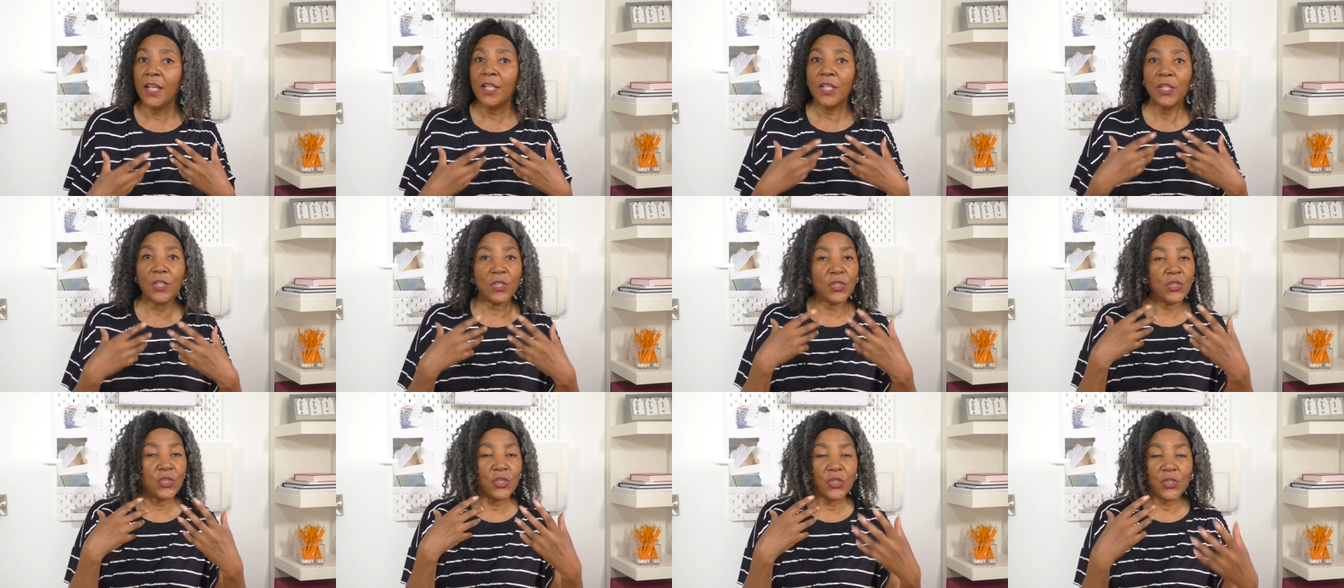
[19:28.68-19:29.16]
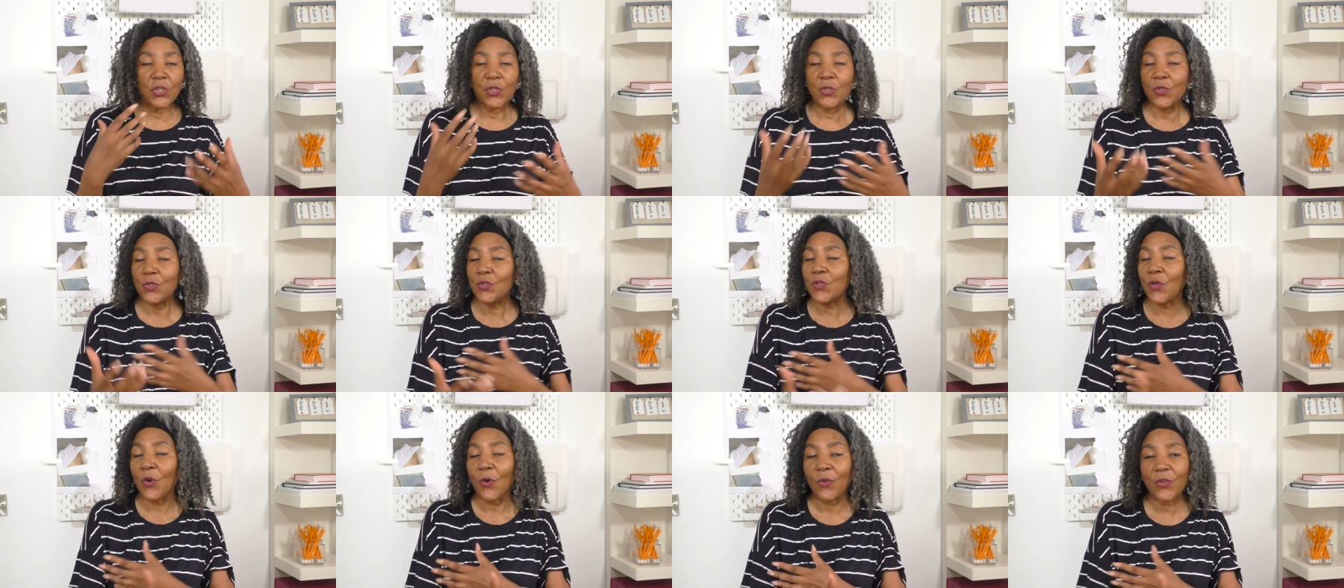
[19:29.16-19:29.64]
You can
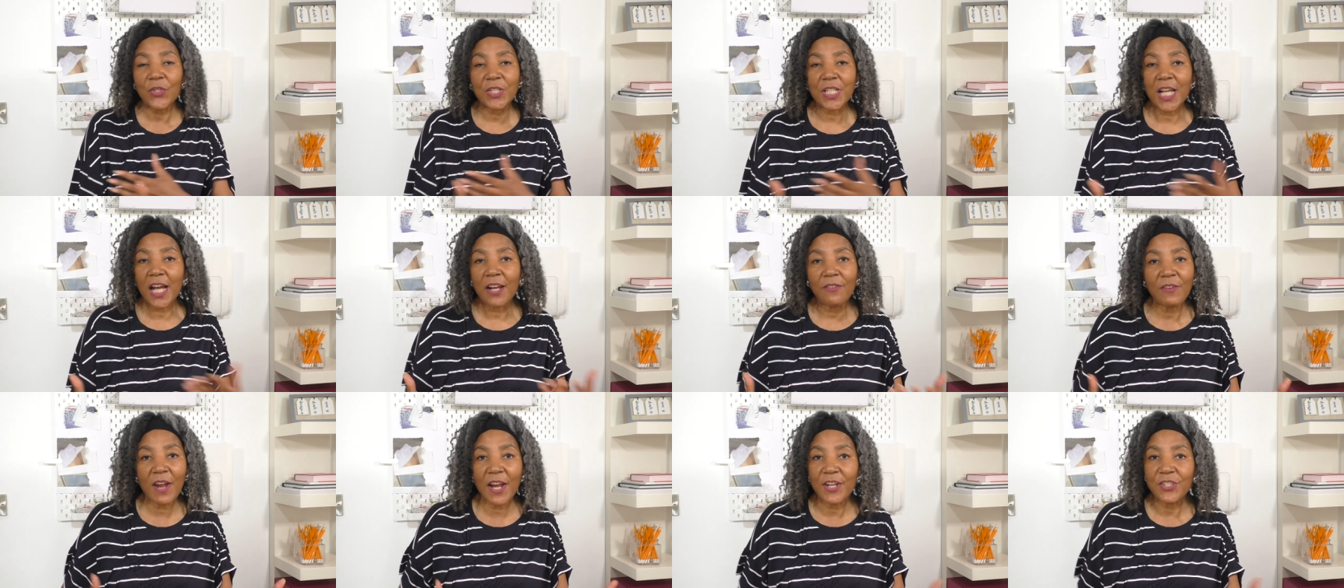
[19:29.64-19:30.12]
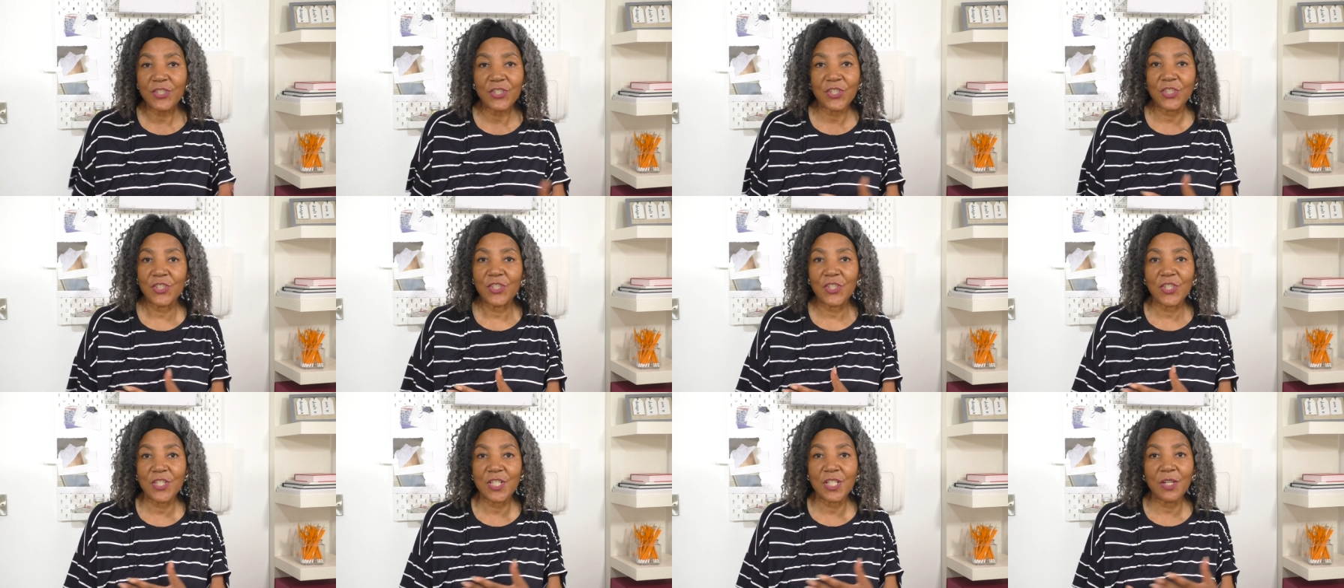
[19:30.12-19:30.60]
choose other
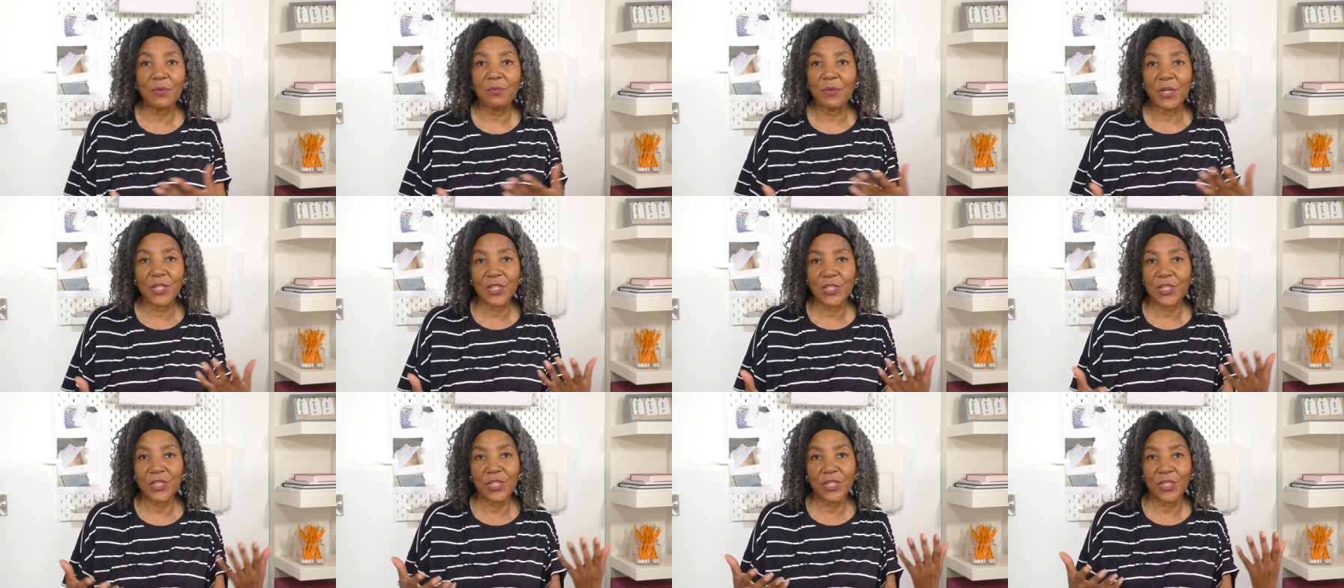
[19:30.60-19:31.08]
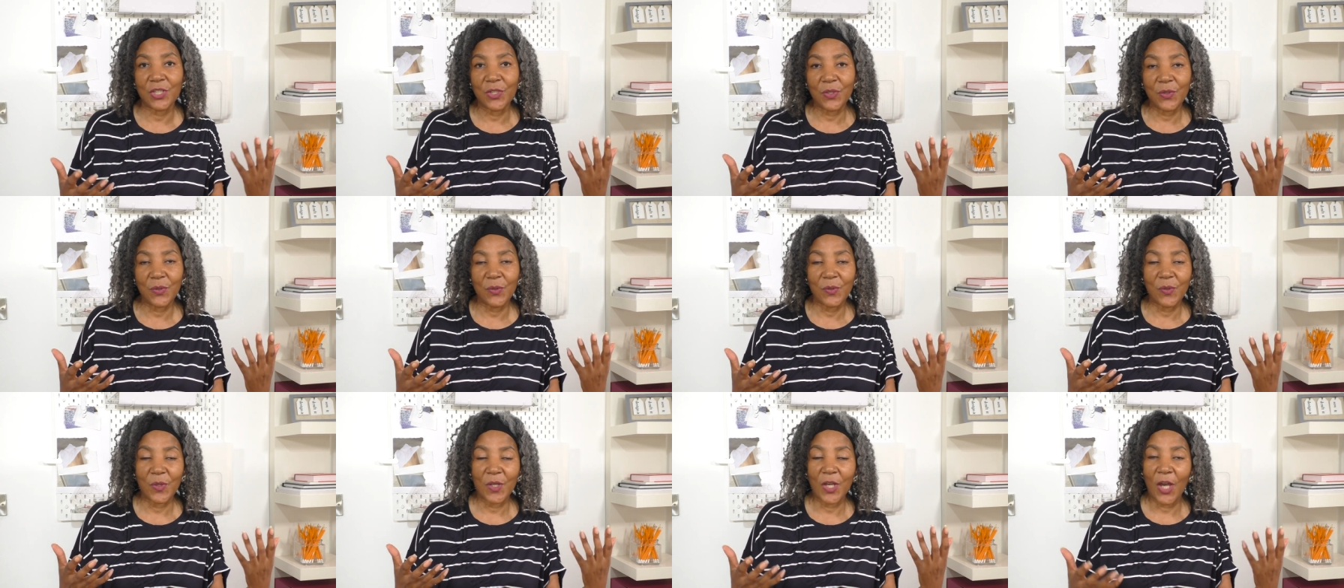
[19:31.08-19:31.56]
directions in which
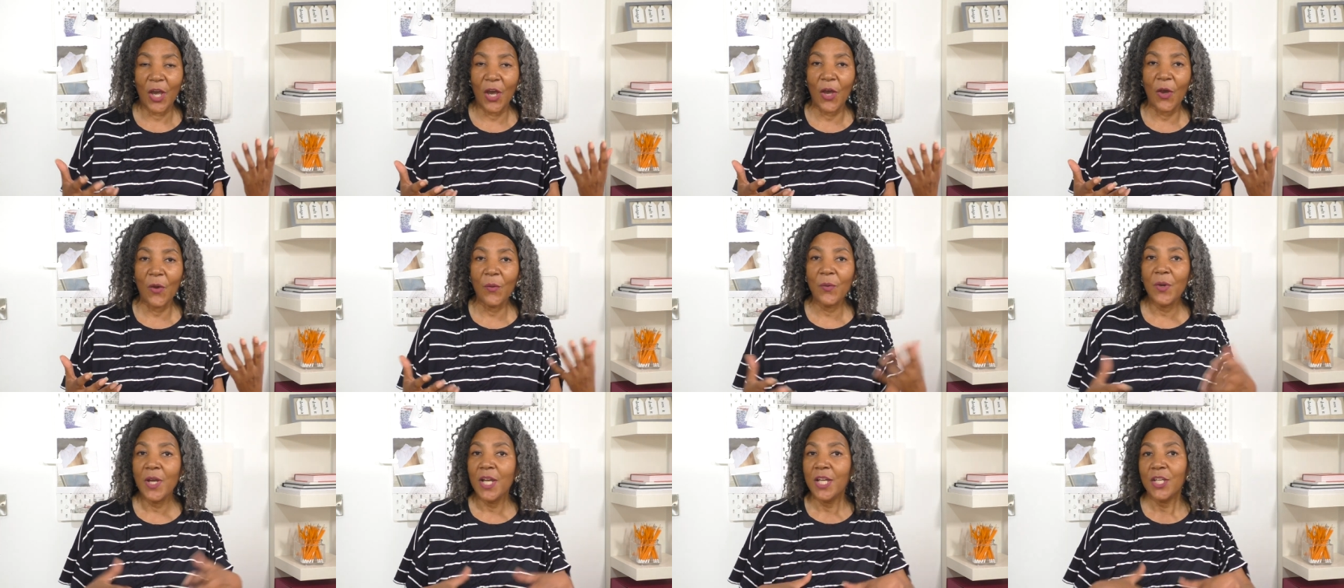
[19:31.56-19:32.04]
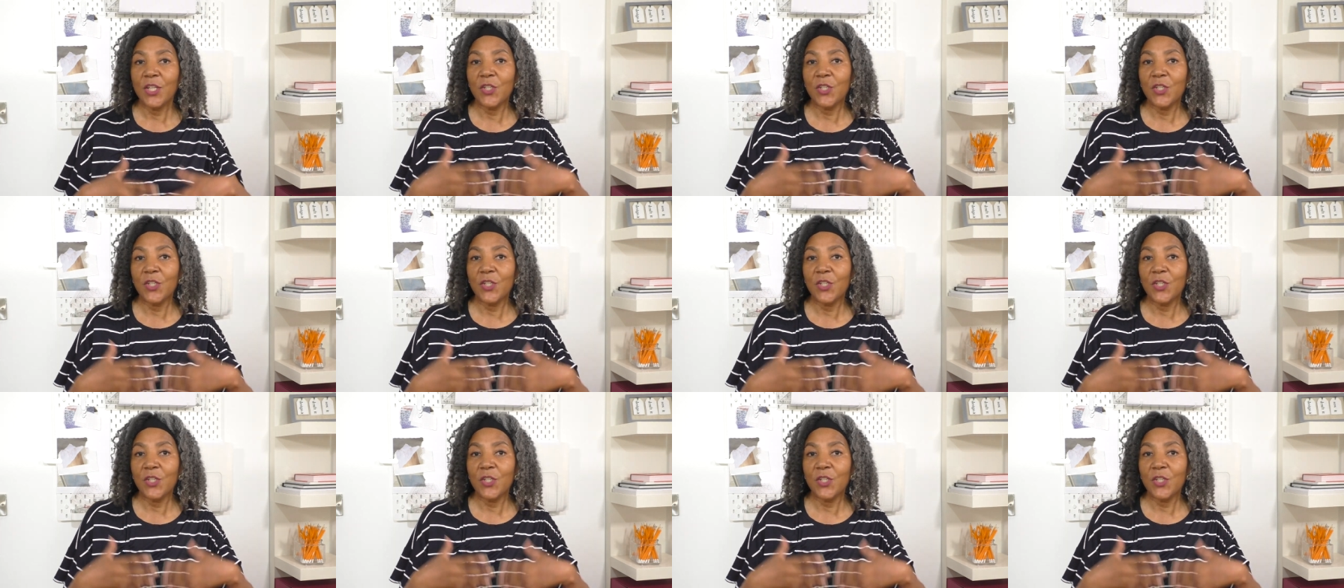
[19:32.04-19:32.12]
to go.